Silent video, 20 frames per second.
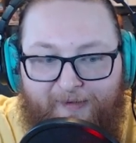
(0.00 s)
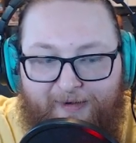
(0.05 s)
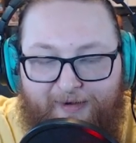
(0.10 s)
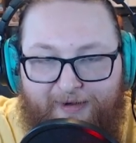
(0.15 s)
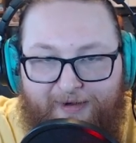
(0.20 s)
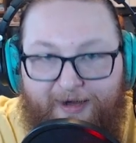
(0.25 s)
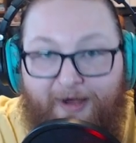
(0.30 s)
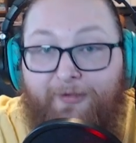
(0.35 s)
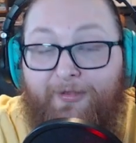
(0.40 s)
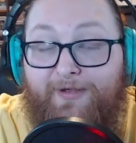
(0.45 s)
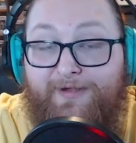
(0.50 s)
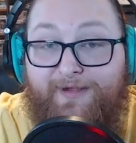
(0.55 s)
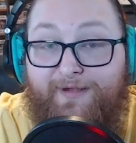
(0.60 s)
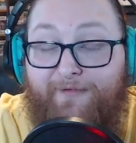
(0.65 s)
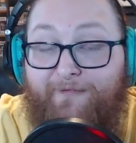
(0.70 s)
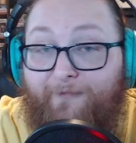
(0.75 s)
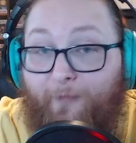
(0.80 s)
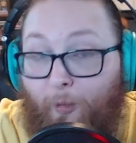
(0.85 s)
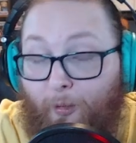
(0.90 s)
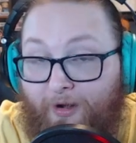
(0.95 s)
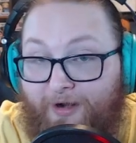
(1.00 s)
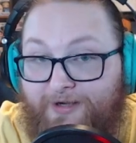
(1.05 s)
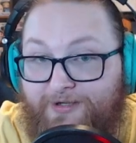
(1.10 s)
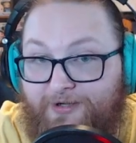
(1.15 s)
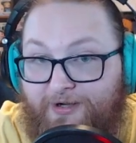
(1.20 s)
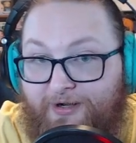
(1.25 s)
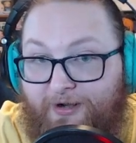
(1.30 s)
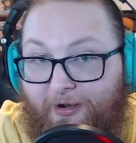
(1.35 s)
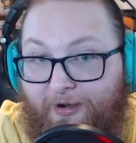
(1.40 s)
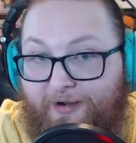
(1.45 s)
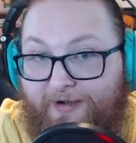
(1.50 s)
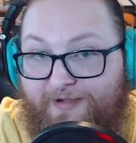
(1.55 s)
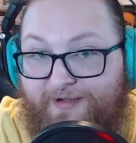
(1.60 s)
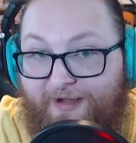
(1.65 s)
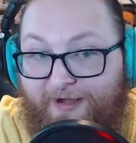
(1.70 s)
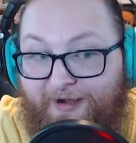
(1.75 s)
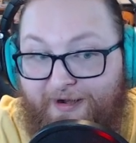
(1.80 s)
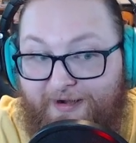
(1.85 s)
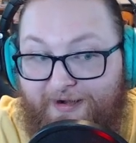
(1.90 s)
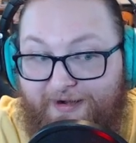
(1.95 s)
Now, this is a 400 card
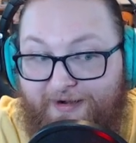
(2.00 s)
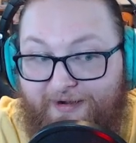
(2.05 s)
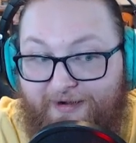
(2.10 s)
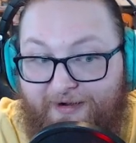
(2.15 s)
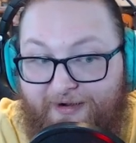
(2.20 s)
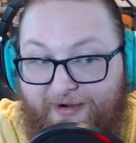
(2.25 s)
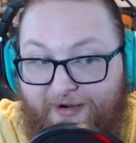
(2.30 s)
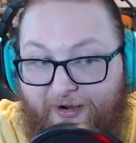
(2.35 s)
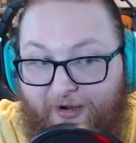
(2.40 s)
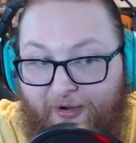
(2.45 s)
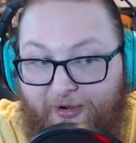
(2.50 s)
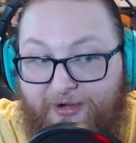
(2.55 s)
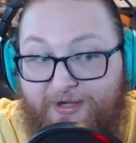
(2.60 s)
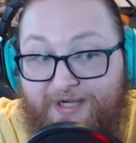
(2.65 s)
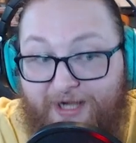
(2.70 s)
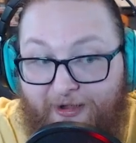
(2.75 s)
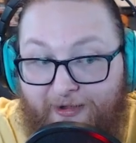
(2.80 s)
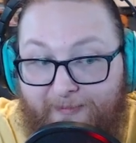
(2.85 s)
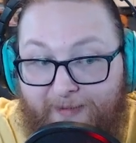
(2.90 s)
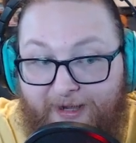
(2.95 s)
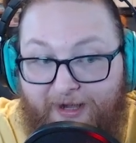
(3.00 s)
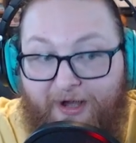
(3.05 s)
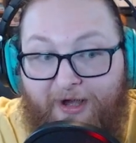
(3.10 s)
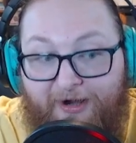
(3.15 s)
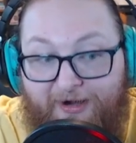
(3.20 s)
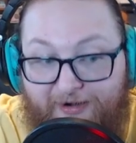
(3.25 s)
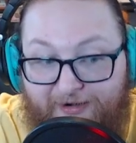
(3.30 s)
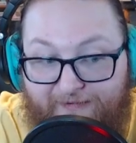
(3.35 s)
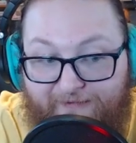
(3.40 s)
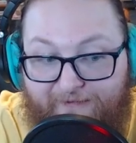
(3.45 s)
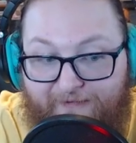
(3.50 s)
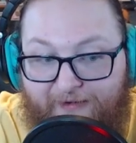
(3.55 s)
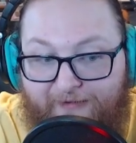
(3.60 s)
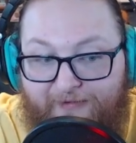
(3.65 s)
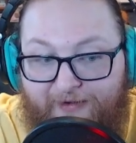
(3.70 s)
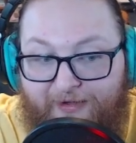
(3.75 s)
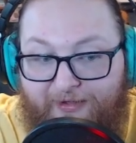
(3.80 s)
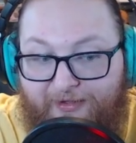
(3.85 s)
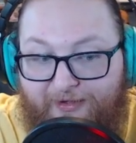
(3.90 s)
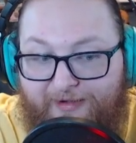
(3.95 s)
set. Are you telling me
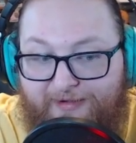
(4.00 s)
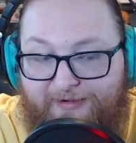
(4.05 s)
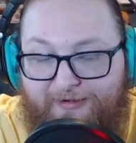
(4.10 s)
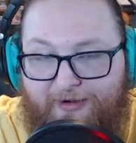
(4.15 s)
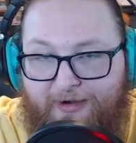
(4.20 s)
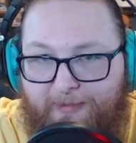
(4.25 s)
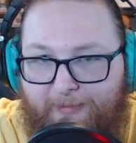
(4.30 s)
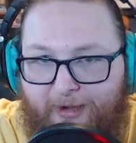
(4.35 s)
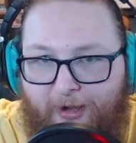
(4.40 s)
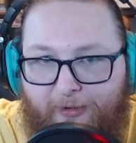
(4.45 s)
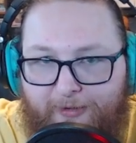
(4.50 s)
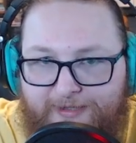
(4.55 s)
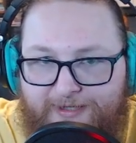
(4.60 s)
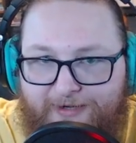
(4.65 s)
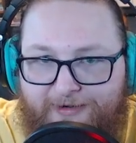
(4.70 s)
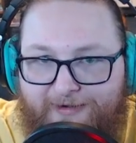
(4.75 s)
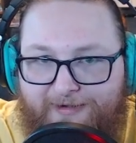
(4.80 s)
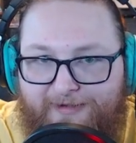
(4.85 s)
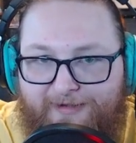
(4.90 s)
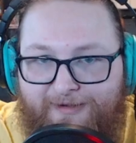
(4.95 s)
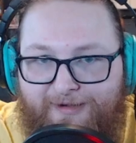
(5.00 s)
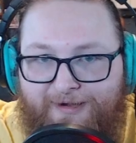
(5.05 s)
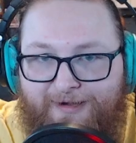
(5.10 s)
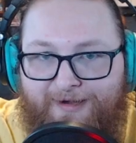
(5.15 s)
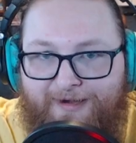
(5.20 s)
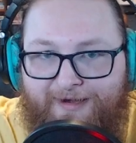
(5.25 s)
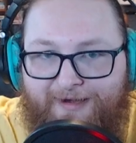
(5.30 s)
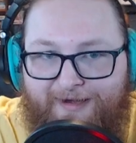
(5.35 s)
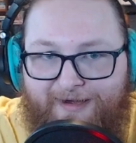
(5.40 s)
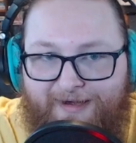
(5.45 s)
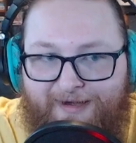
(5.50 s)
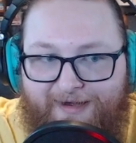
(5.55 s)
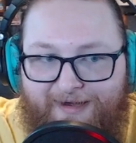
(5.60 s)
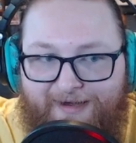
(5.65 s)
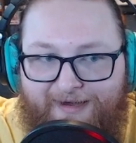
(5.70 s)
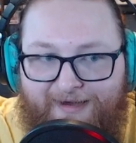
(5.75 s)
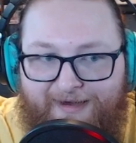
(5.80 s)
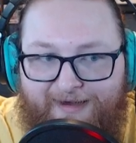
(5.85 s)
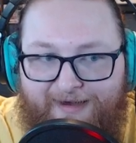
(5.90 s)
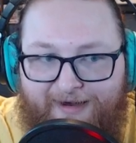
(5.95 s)
150 of these are going to be ultras?
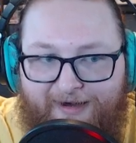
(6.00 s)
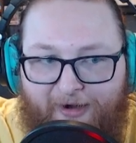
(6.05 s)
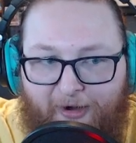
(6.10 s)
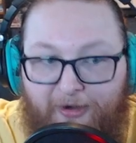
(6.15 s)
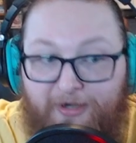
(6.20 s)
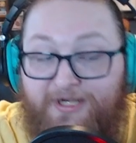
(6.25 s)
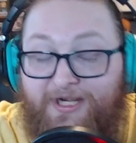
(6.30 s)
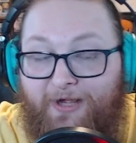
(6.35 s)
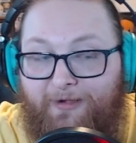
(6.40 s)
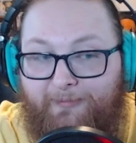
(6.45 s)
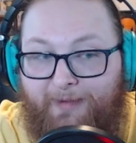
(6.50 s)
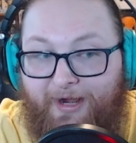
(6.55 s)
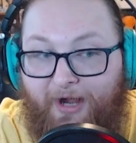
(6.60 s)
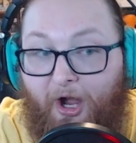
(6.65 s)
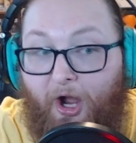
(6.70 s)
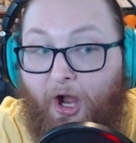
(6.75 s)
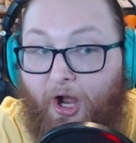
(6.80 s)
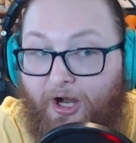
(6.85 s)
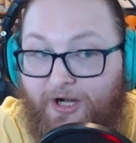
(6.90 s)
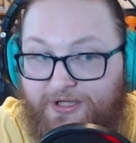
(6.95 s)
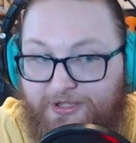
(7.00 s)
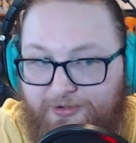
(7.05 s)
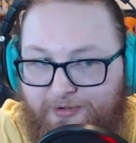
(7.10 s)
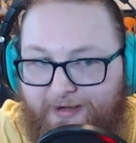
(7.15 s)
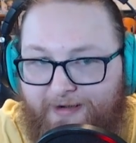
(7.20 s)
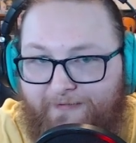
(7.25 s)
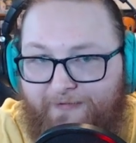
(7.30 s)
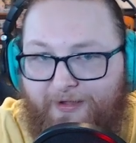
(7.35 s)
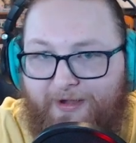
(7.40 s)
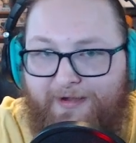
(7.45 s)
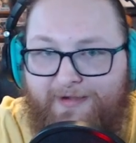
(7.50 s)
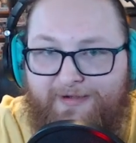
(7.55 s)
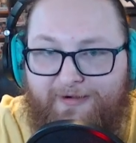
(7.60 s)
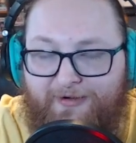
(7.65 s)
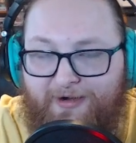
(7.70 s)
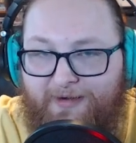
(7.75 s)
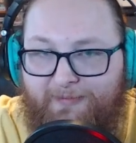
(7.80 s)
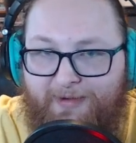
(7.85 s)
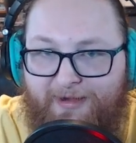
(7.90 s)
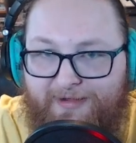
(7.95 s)
Are you telling me 100 of these are
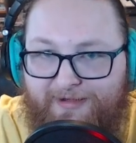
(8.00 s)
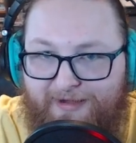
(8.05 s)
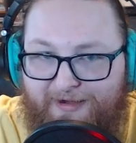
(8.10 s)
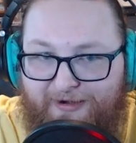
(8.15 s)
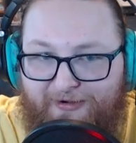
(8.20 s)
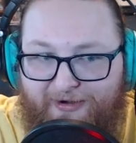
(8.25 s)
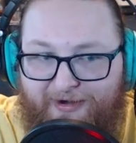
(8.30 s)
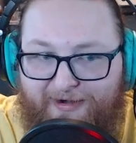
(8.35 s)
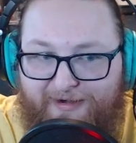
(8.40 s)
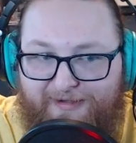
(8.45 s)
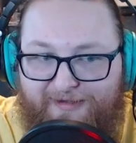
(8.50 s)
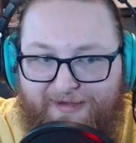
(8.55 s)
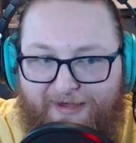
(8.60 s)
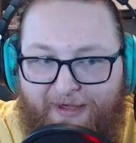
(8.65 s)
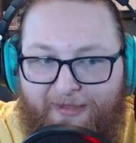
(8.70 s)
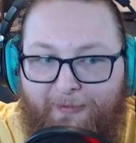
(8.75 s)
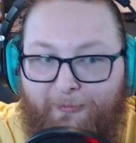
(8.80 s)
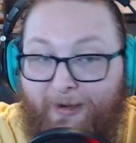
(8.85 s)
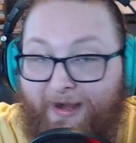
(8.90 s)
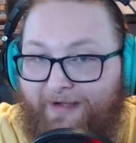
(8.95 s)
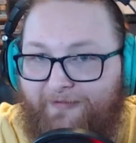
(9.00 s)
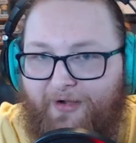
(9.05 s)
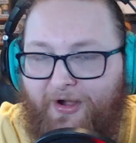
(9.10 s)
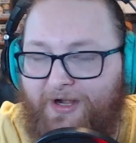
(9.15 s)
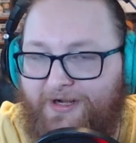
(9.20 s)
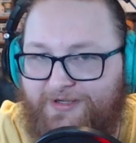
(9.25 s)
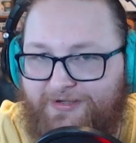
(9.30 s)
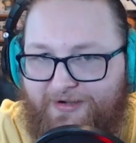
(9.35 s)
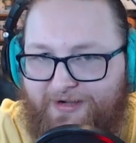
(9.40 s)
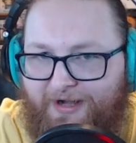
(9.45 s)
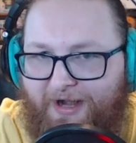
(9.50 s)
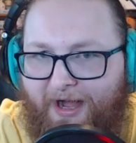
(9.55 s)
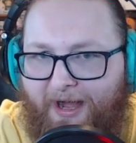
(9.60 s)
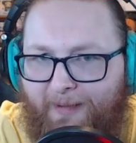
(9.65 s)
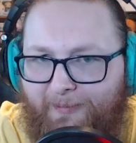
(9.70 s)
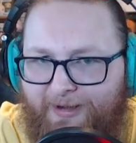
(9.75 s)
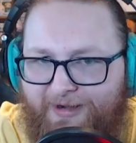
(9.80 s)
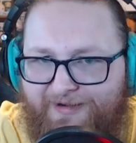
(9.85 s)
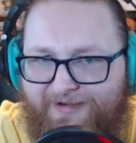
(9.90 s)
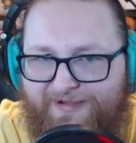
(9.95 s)
going to be secrets, and then we have 100
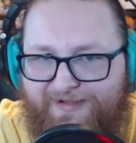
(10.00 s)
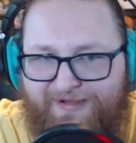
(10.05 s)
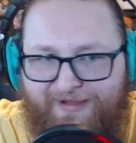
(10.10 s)
commons?